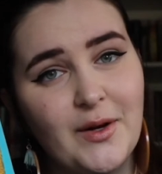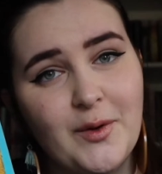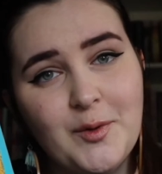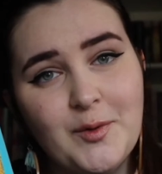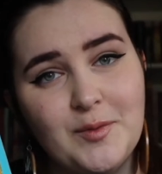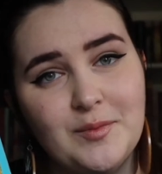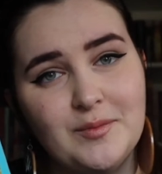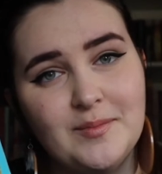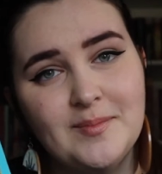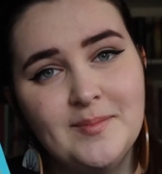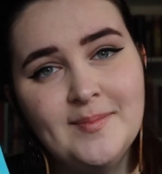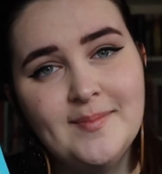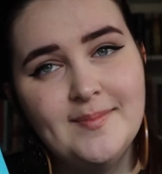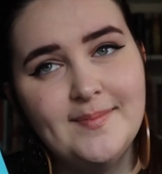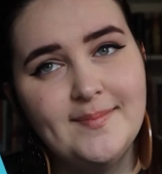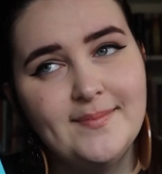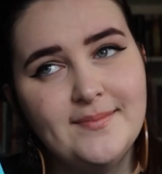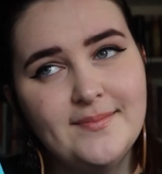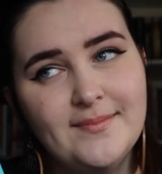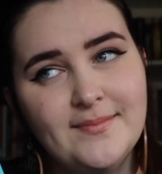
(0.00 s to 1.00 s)
know
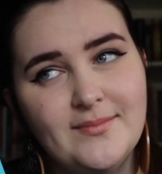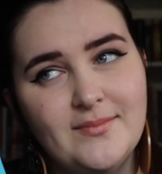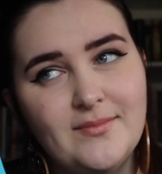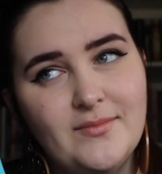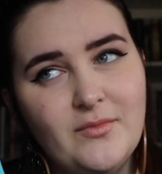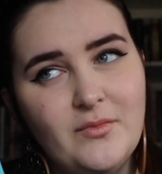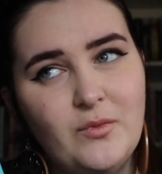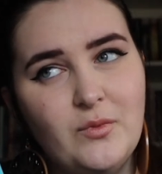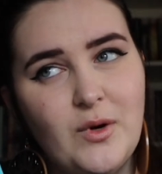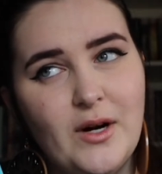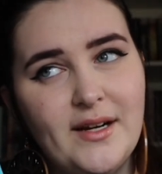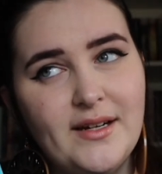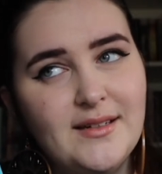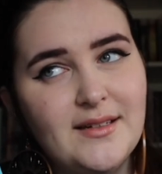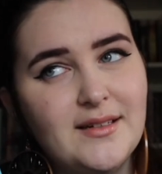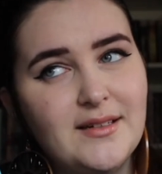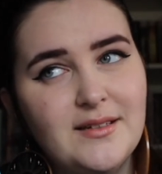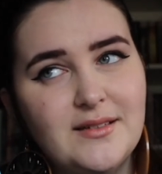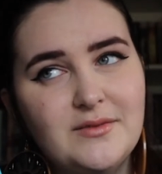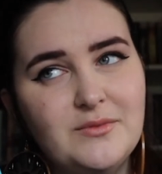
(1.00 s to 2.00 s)
what
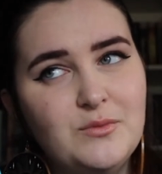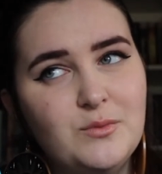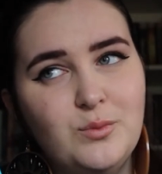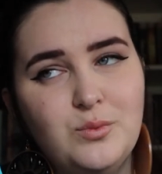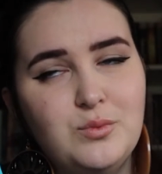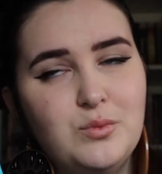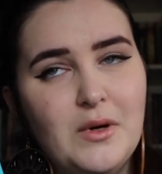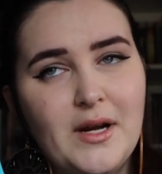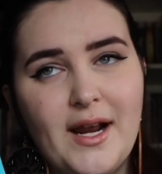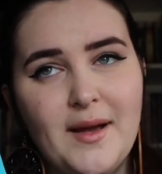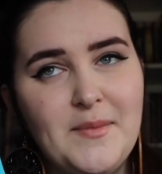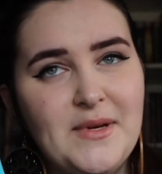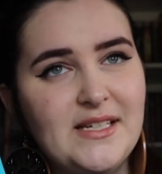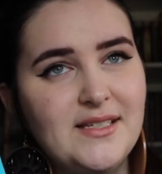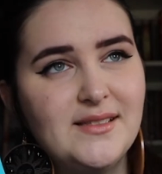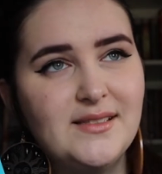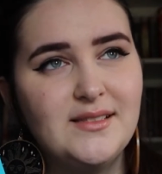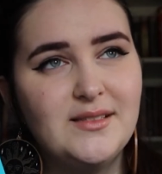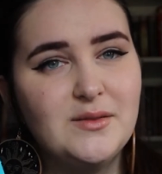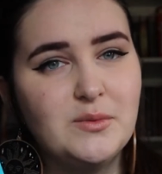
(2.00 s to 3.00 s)
I
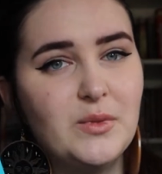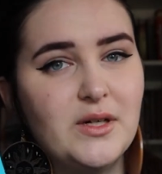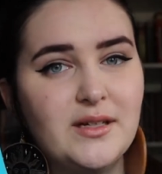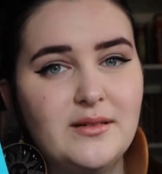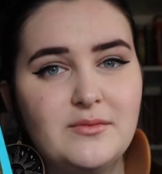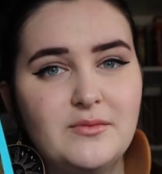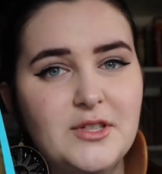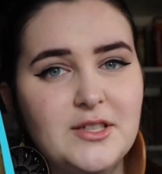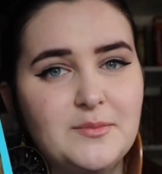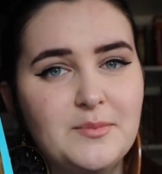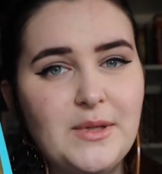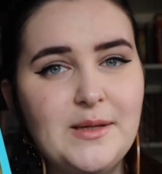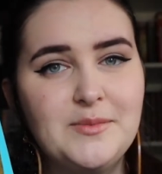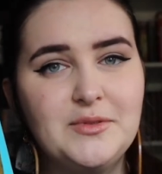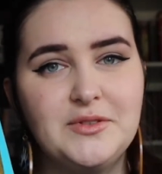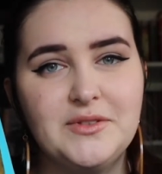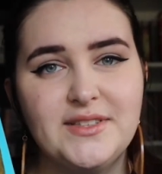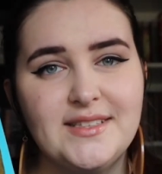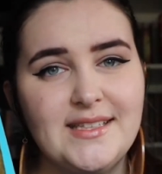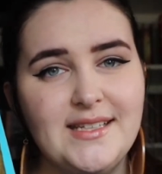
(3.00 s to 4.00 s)
missed, what
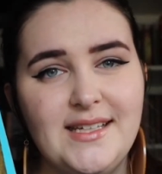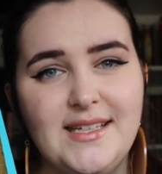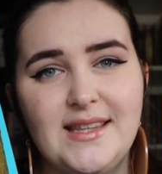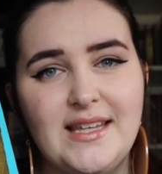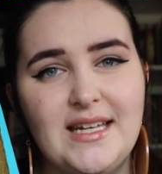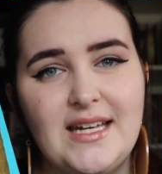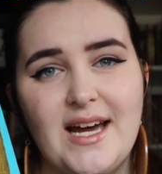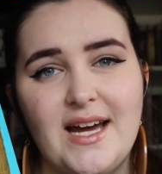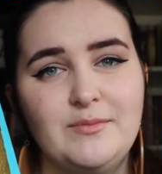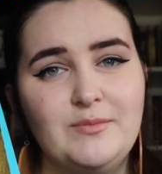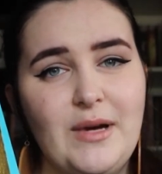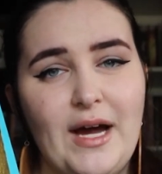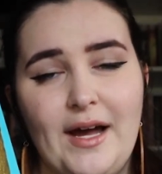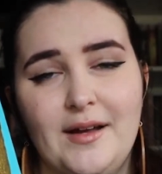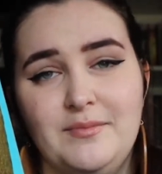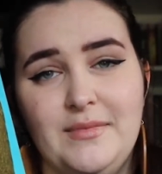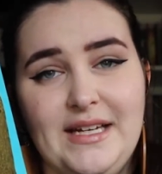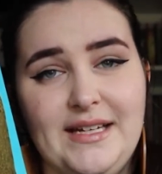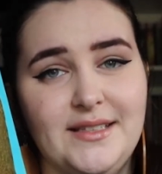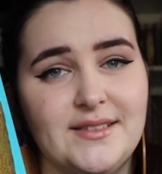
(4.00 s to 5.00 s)
people see that I
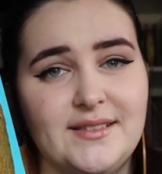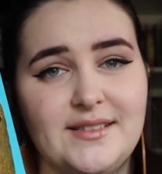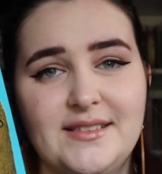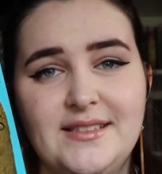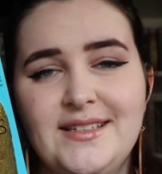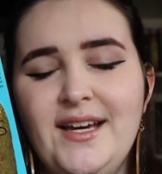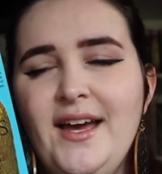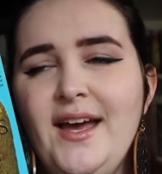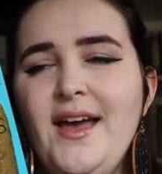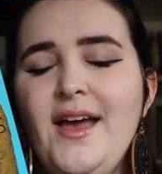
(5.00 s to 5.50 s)
missed.